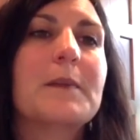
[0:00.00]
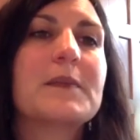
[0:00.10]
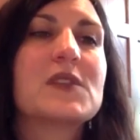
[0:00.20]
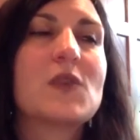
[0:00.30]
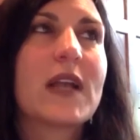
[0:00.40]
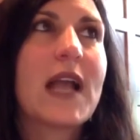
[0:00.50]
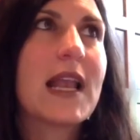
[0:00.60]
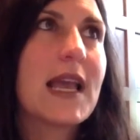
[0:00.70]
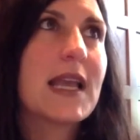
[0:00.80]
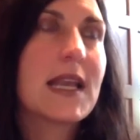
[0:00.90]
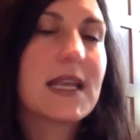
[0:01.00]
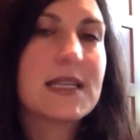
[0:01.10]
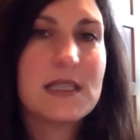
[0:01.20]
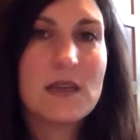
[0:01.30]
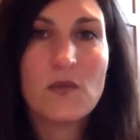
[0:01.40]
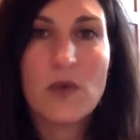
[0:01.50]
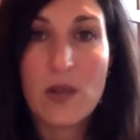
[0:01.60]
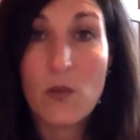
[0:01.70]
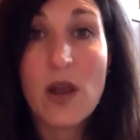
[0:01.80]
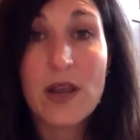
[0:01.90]
So I kind of had an idea of what I
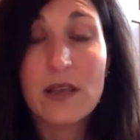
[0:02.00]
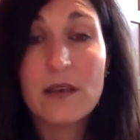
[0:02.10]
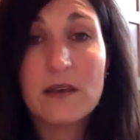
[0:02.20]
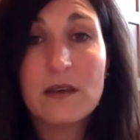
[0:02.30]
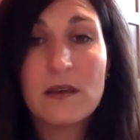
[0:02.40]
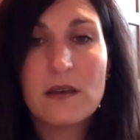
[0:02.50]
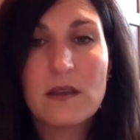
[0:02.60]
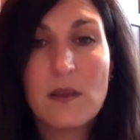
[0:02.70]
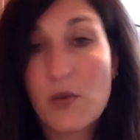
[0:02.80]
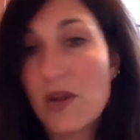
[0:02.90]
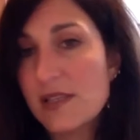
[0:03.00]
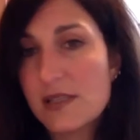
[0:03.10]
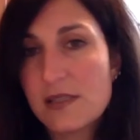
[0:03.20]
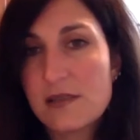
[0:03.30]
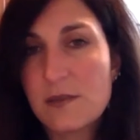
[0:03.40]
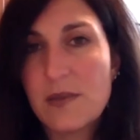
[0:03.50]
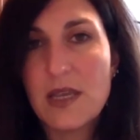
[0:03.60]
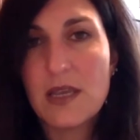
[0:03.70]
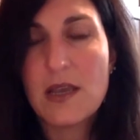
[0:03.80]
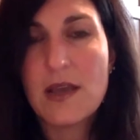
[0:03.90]
wanted the price to be.